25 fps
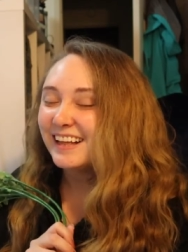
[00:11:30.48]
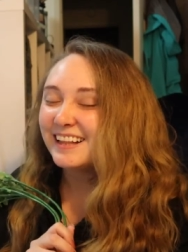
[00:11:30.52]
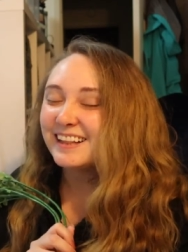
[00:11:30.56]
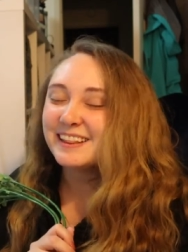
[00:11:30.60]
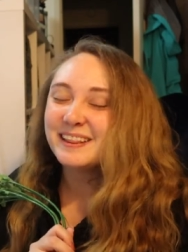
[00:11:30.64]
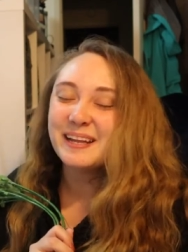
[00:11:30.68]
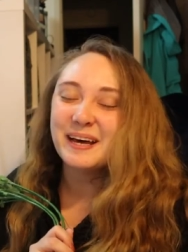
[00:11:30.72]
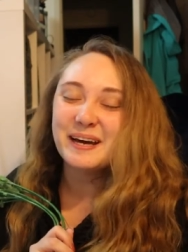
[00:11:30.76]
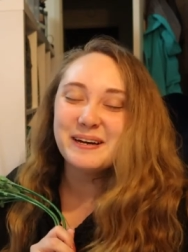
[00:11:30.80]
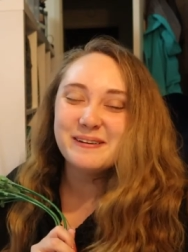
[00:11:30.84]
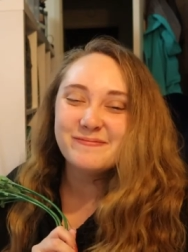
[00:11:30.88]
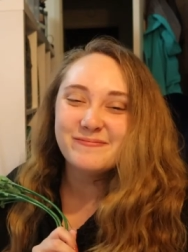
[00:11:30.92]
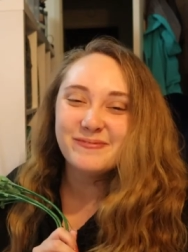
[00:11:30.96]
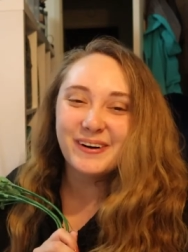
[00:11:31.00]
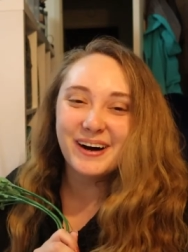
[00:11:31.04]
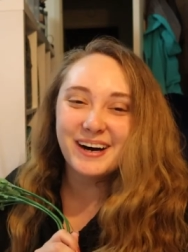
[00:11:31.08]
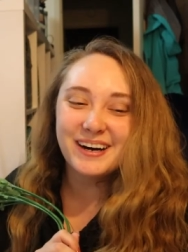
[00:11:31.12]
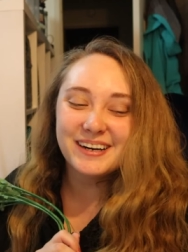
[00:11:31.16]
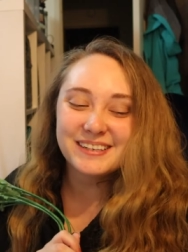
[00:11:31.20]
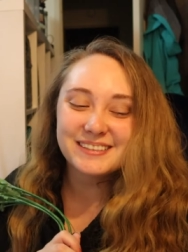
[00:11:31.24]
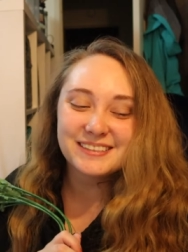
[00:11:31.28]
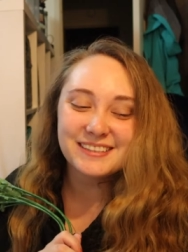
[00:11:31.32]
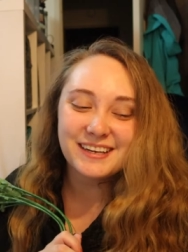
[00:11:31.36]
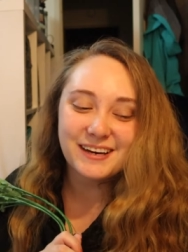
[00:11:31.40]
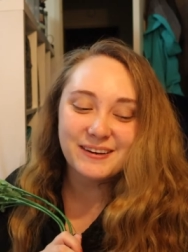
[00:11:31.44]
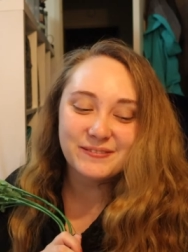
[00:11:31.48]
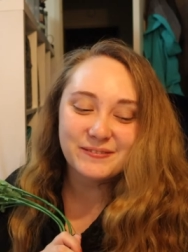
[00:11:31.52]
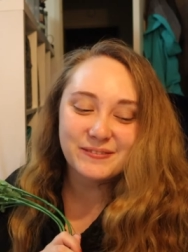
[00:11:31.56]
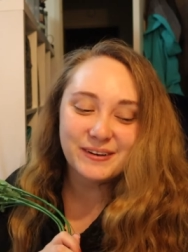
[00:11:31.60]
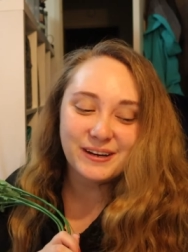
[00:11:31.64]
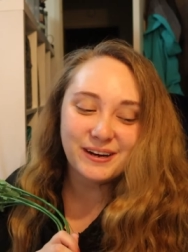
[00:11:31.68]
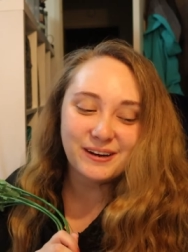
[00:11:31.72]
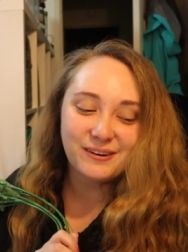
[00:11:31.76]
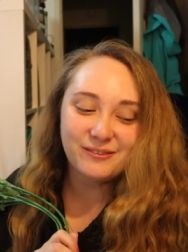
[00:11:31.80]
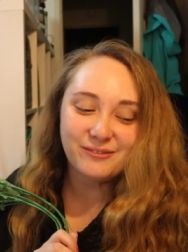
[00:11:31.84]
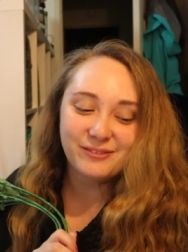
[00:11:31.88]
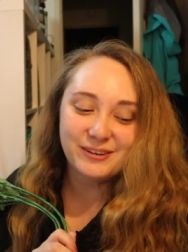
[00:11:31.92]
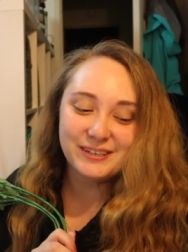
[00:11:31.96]
Lightbox, I'm
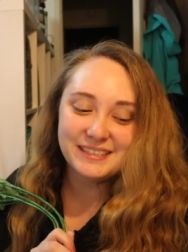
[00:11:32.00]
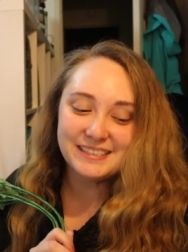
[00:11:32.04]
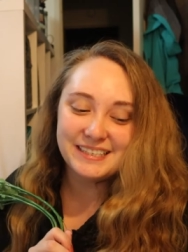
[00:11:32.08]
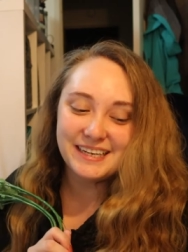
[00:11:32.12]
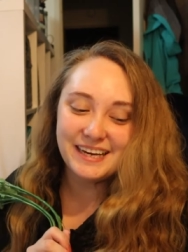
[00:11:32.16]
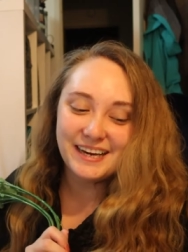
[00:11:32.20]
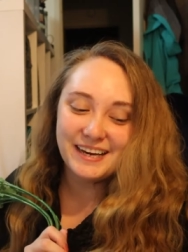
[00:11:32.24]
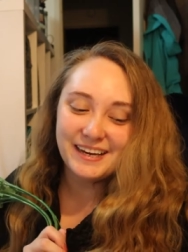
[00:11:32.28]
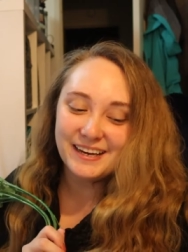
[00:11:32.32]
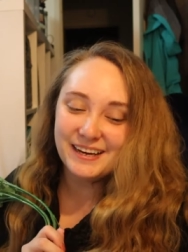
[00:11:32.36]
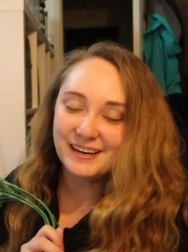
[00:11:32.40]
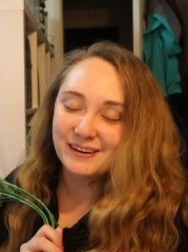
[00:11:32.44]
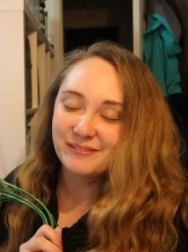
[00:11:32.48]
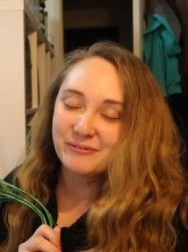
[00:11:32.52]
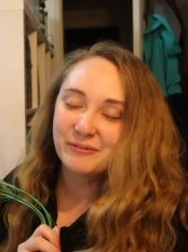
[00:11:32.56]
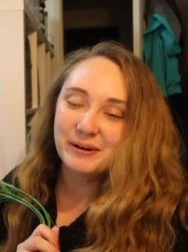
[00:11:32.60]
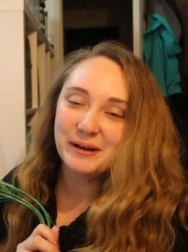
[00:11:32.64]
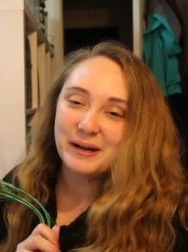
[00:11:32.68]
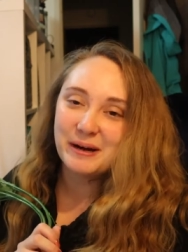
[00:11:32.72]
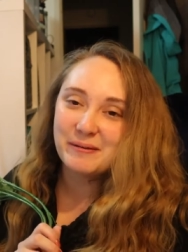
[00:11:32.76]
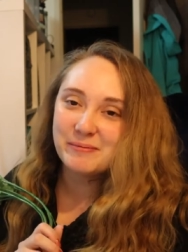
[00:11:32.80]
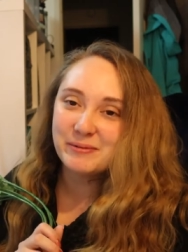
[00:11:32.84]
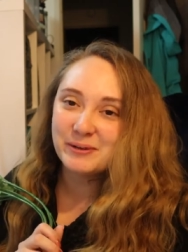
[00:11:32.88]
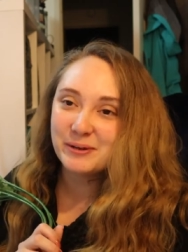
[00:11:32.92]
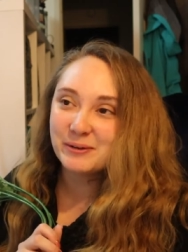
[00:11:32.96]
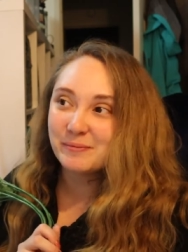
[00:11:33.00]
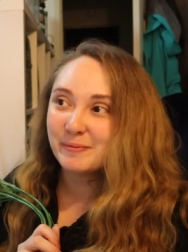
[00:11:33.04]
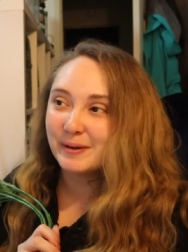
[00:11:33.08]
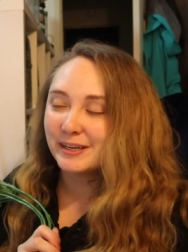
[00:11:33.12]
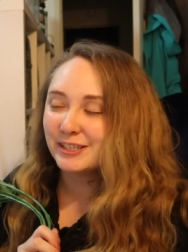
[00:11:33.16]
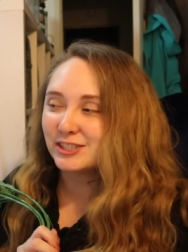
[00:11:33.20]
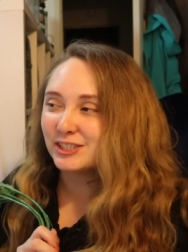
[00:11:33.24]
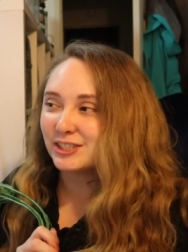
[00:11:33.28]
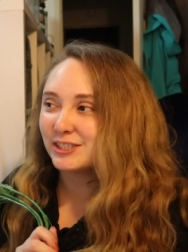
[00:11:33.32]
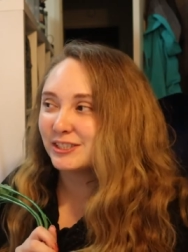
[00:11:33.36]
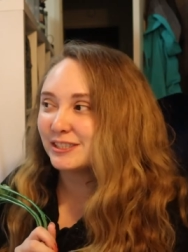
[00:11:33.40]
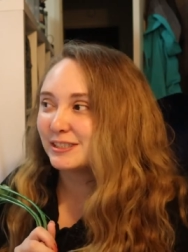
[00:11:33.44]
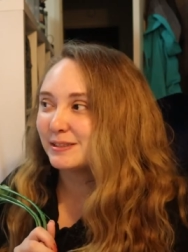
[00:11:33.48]
gonna retake and re-upload
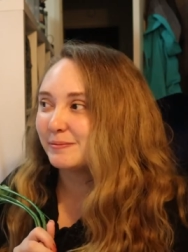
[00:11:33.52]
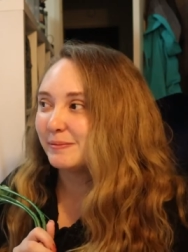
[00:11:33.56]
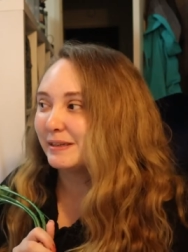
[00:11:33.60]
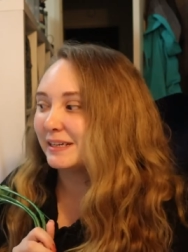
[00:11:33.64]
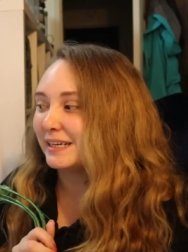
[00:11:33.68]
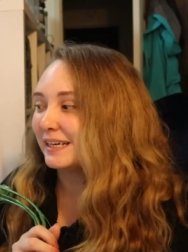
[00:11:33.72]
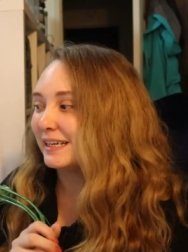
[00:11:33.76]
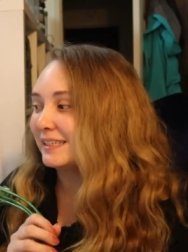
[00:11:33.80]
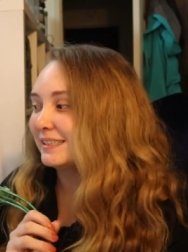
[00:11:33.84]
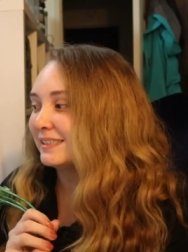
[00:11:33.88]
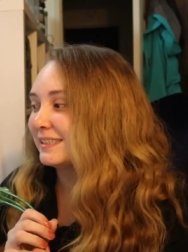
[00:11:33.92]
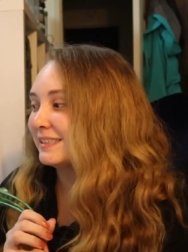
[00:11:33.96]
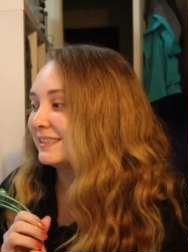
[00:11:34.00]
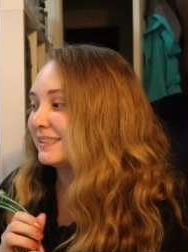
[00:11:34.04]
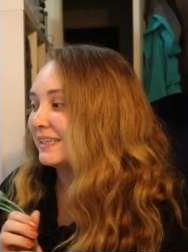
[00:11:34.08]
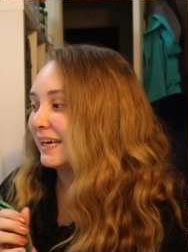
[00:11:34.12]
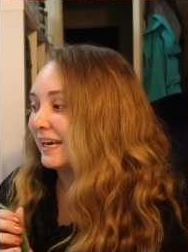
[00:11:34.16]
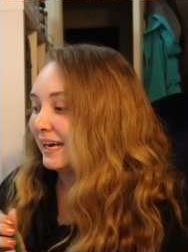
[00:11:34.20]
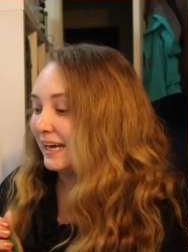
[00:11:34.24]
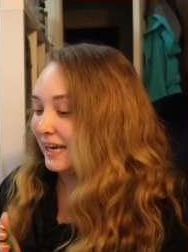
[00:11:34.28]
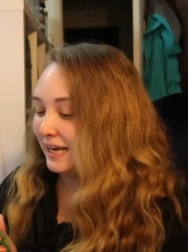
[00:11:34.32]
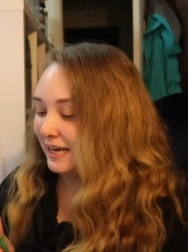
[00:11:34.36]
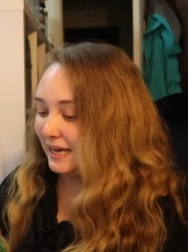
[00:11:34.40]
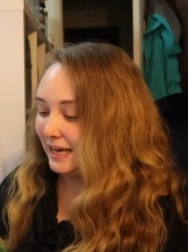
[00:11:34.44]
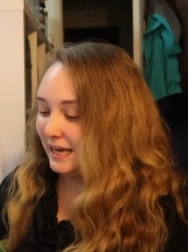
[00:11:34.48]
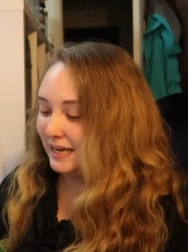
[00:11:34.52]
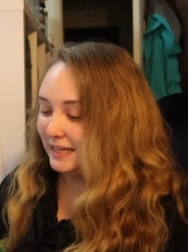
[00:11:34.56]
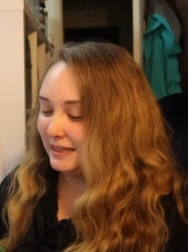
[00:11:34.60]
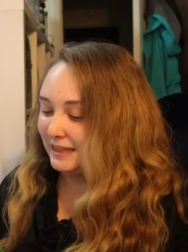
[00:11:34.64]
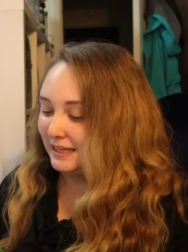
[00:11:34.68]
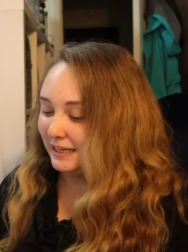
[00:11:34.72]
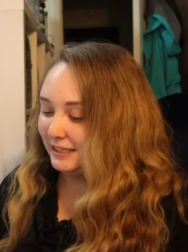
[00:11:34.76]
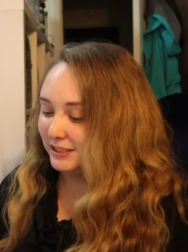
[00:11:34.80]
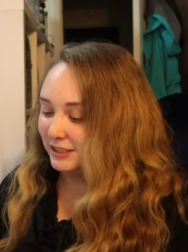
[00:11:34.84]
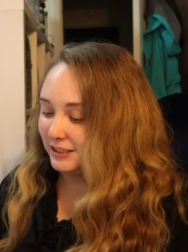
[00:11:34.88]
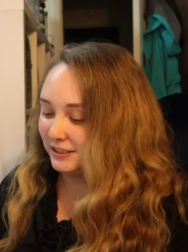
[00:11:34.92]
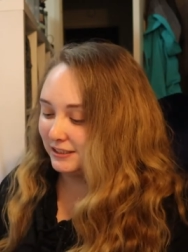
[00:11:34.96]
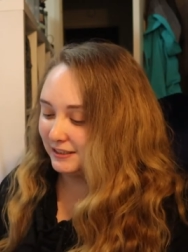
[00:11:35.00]
pictures because
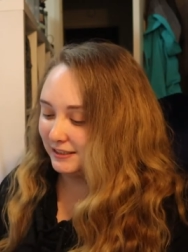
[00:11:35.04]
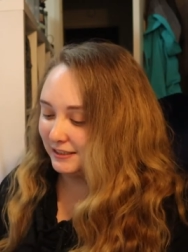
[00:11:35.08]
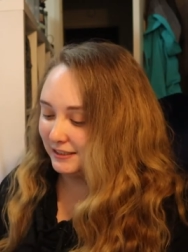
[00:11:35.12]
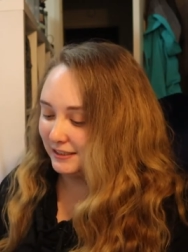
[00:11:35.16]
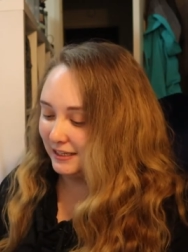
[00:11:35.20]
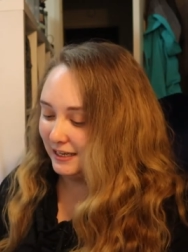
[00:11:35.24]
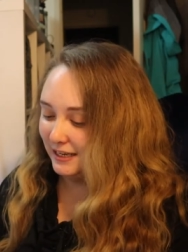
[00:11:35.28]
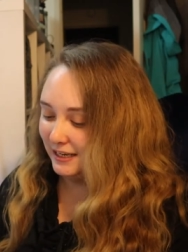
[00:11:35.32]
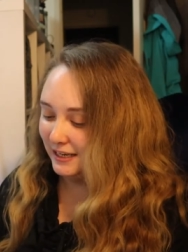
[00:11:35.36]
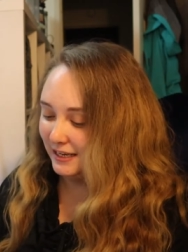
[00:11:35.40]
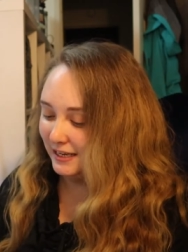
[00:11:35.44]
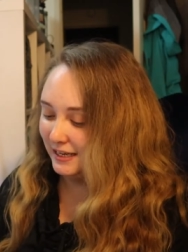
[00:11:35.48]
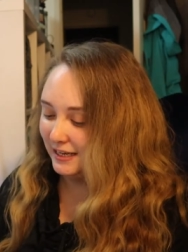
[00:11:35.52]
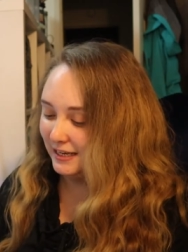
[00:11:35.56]
they just,